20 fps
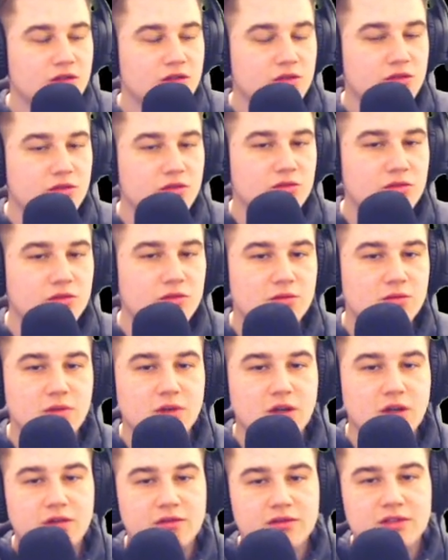you
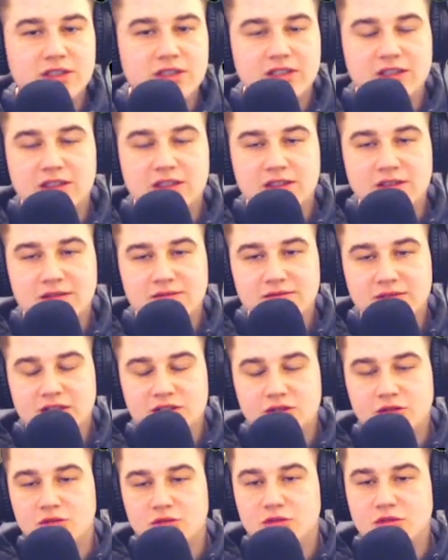obviously
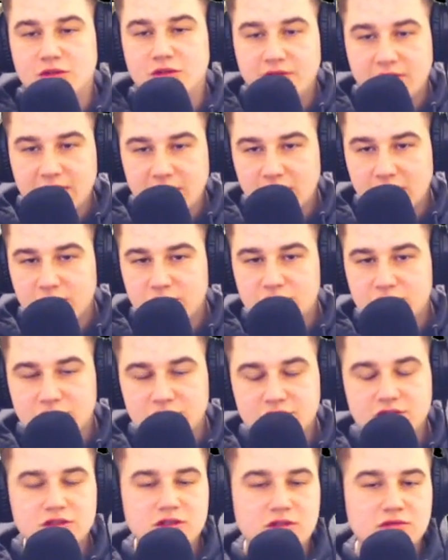can do good for the
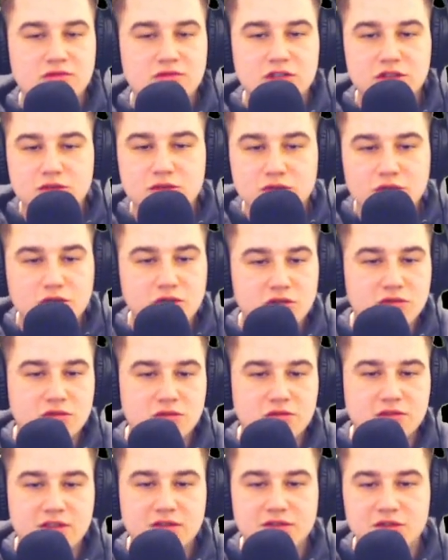oceans, restore
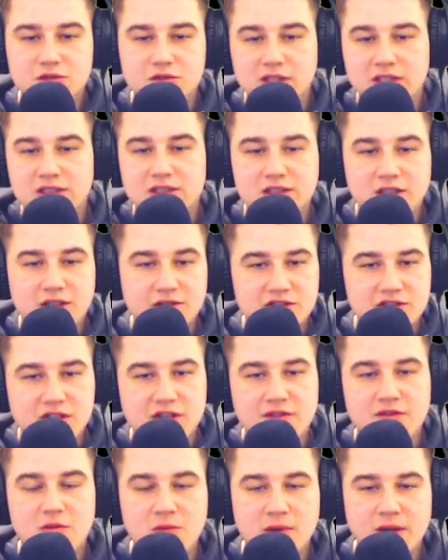coral reefs, all that stuff,
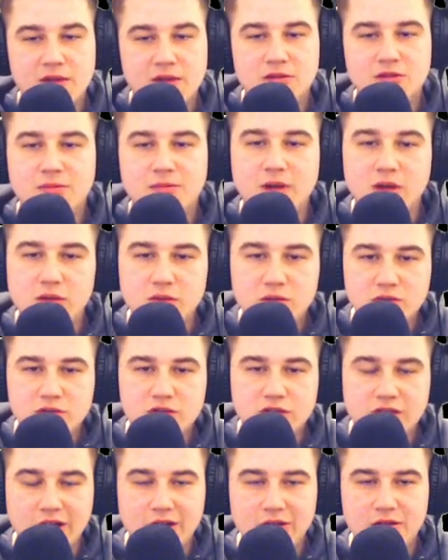save the whales. But
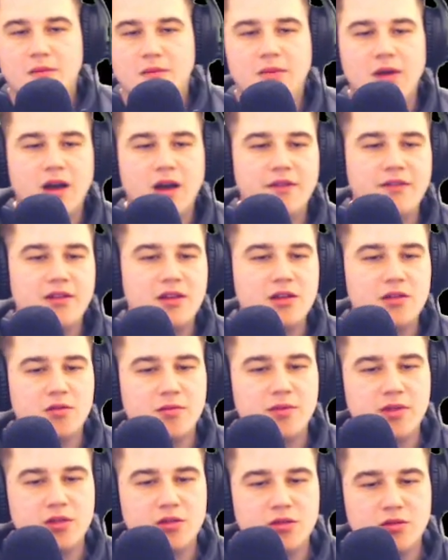I think it
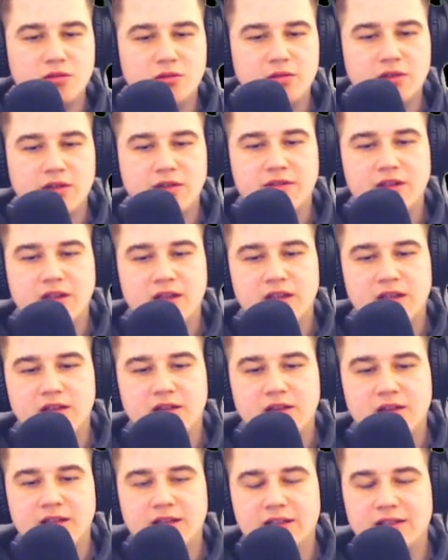would be cool if they
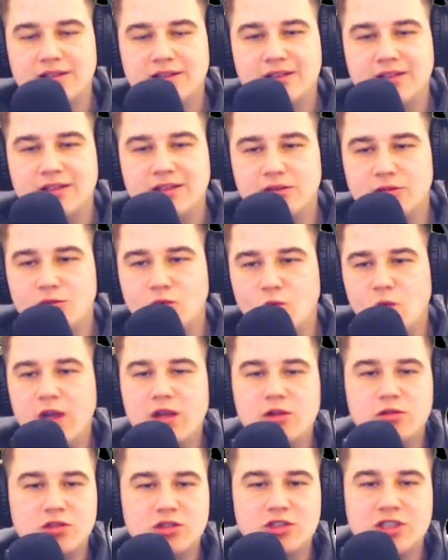like did
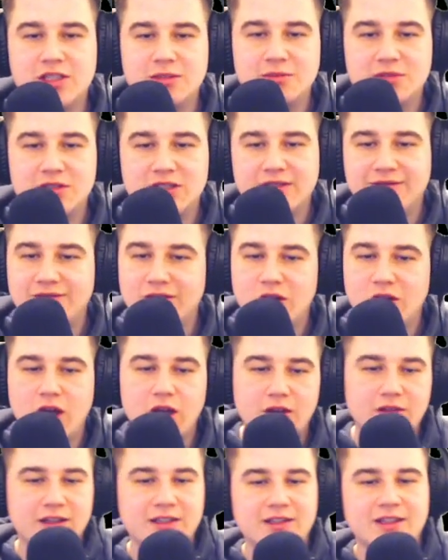whale trips for
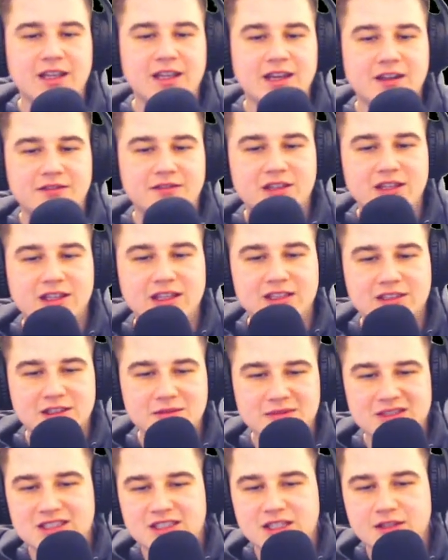owning the NFT. There's
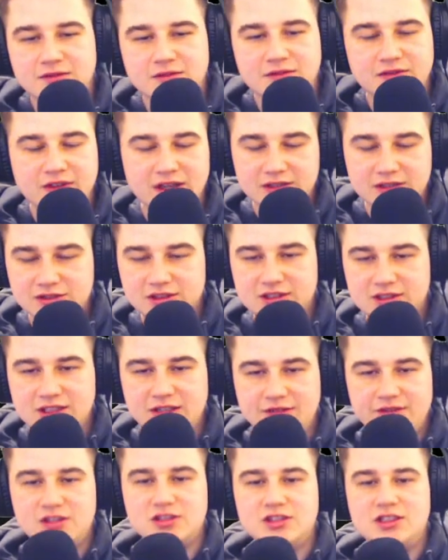going to be
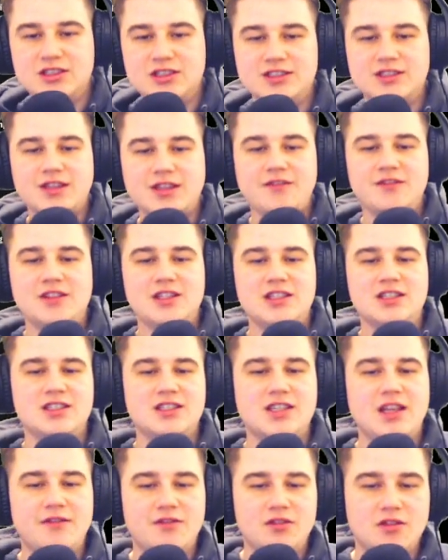
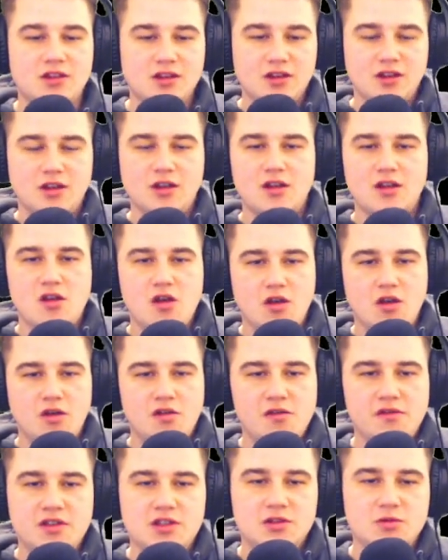7,777
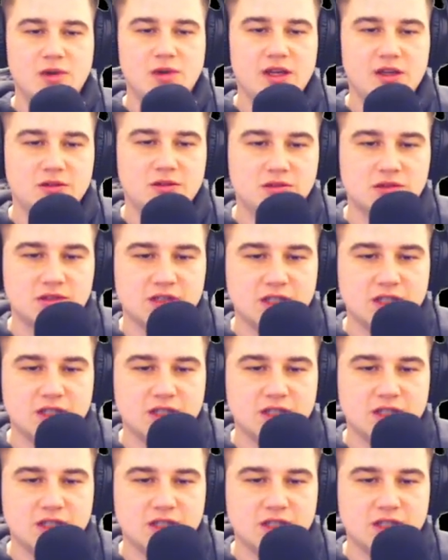of these whales.